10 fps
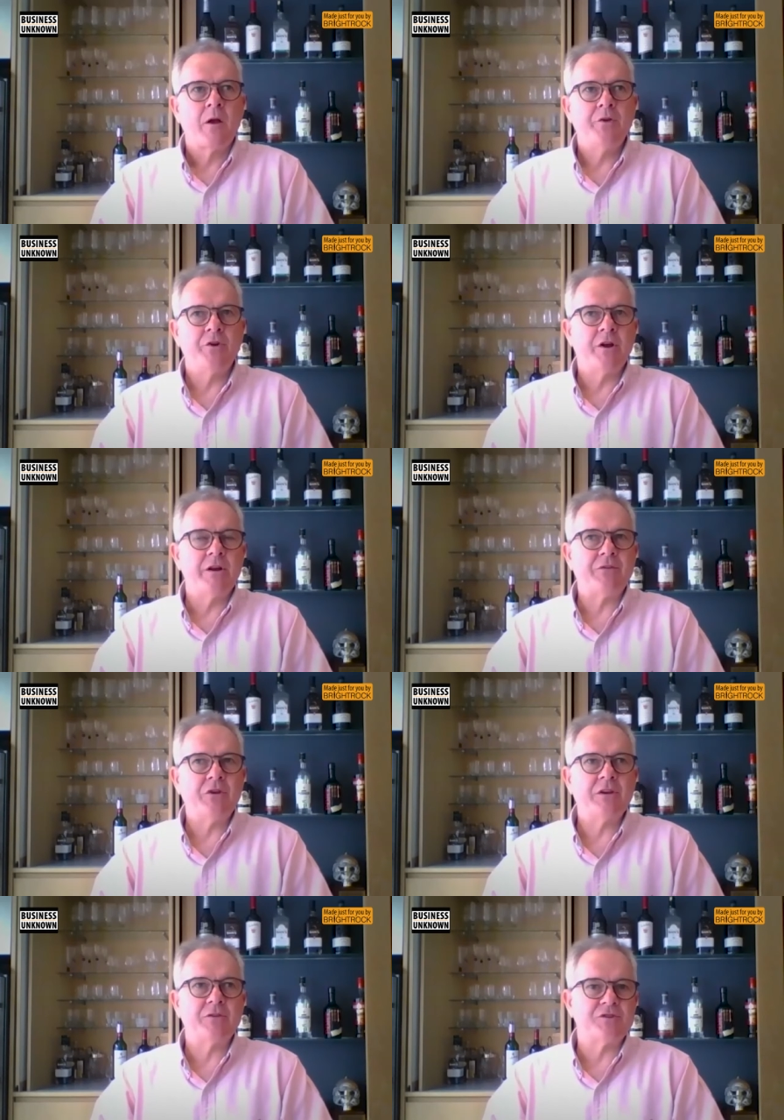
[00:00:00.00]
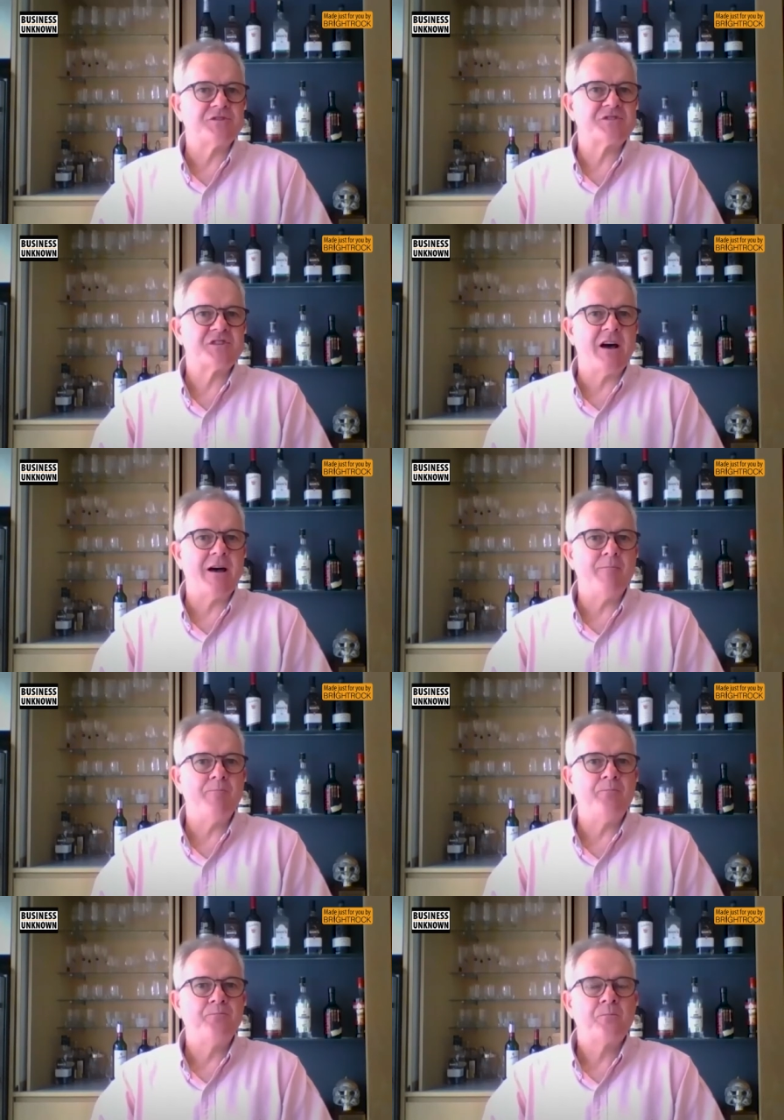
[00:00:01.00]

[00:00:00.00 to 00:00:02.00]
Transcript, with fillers: you know, and I think at this time